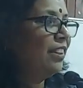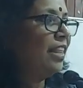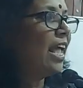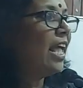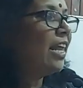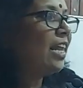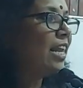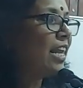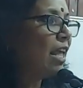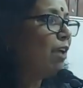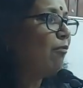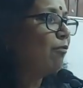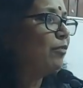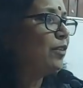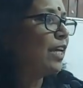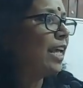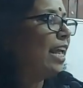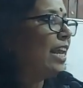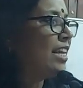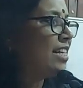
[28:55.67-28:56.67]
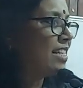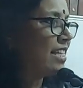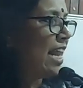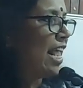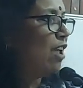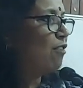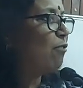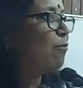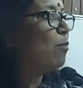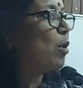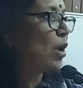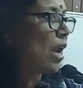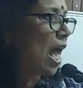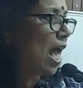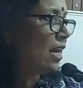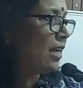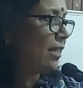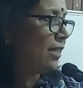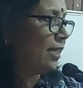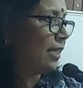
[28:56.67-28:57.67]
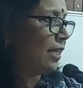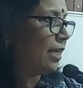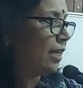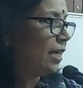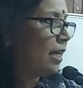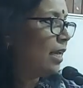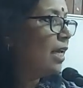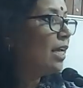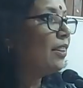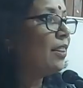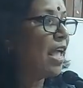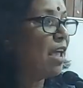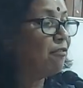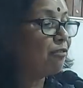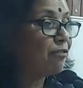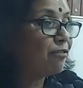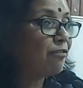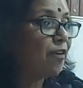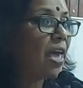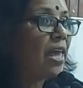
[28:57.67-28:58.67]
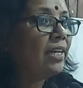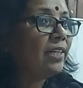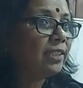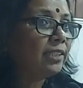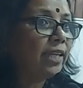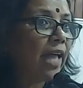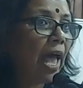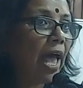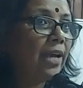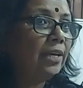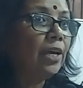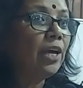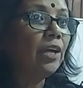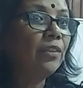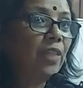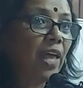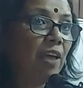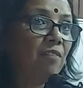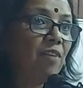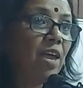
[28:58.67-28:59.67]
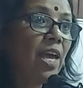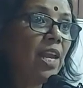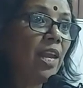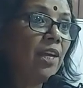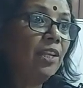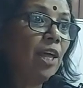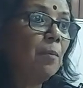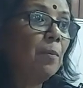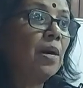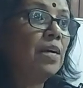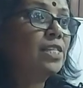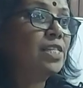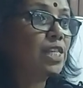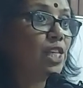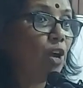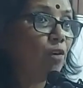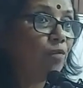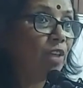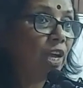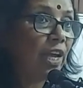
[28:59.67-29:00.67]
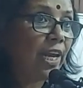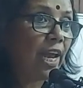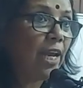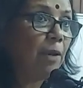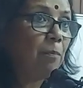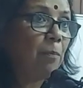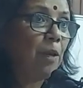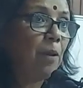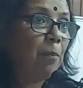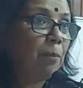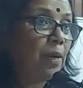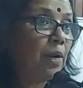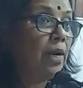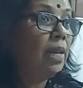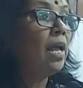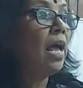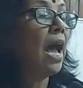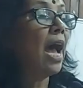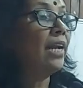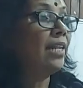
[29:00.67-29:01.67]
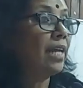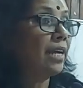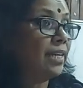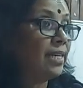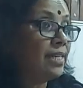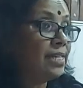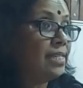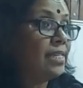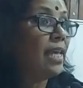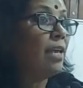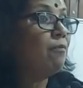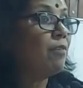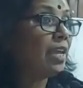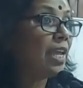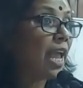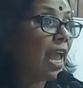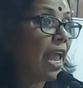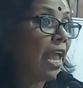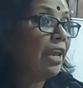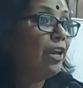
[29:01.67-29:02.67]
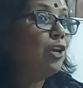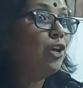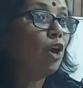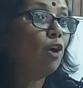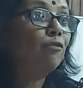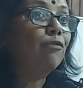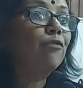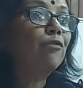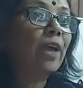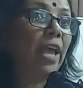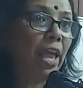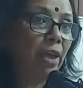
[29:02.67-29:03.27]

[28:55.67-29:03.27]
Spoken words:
They lived in slave morality. They felt that they were at the mercy of the great people, at the receiving end of